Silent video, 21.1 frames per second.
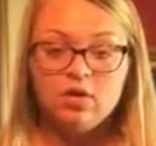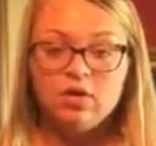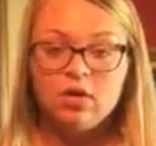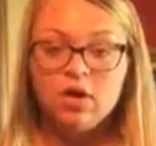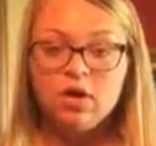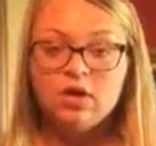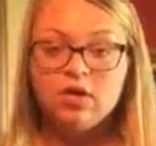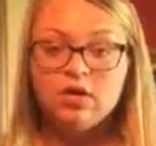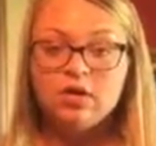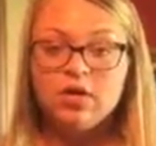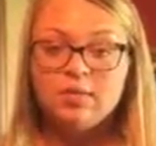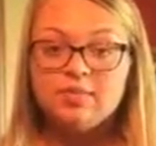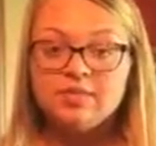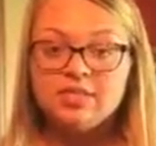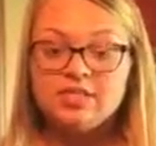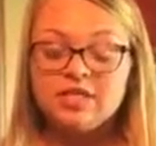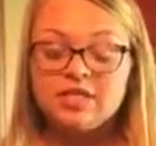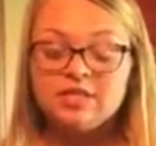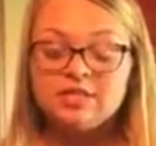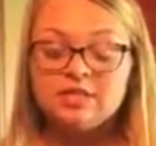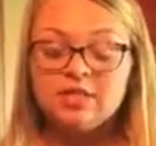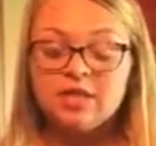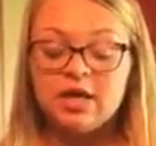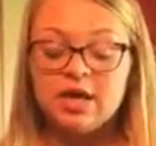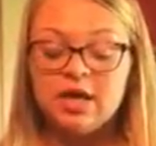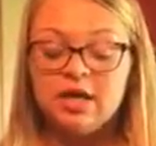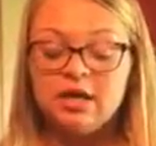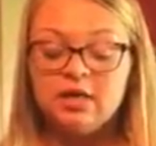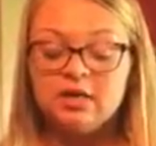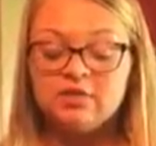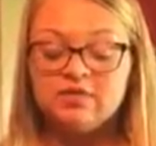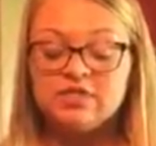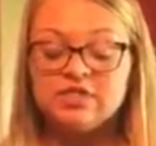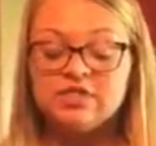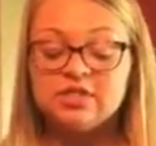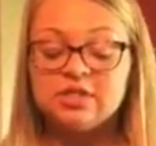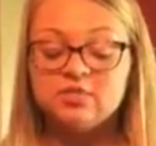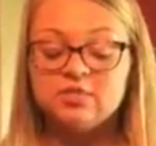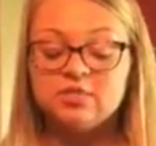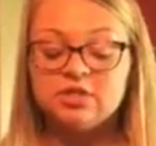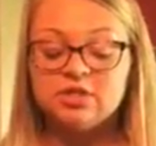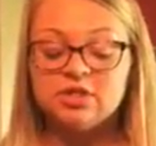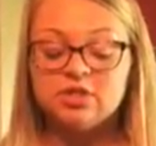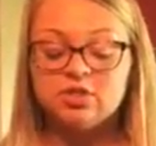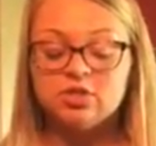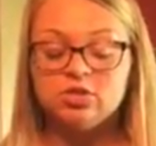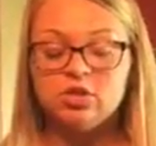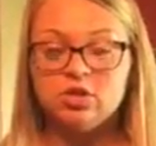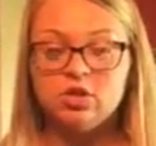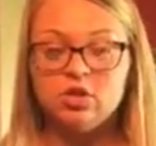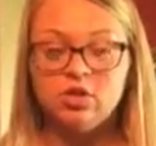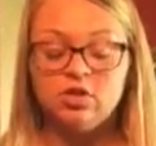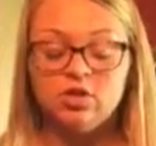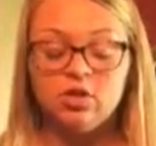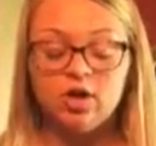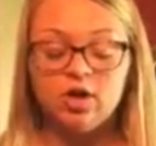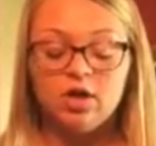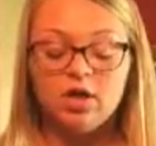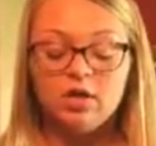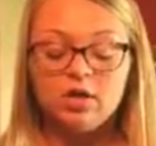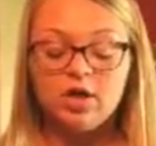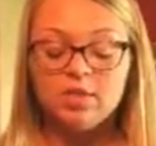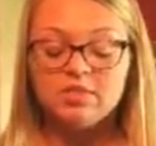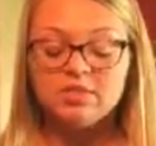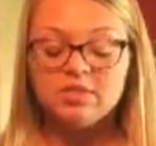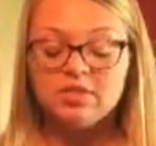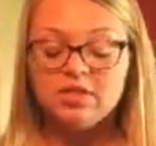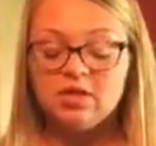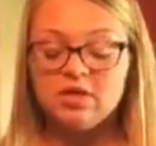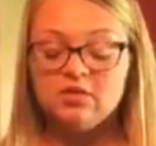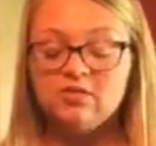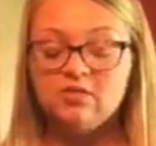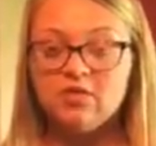Narcolepsy is a kind of sleep seizure. Narcolepsy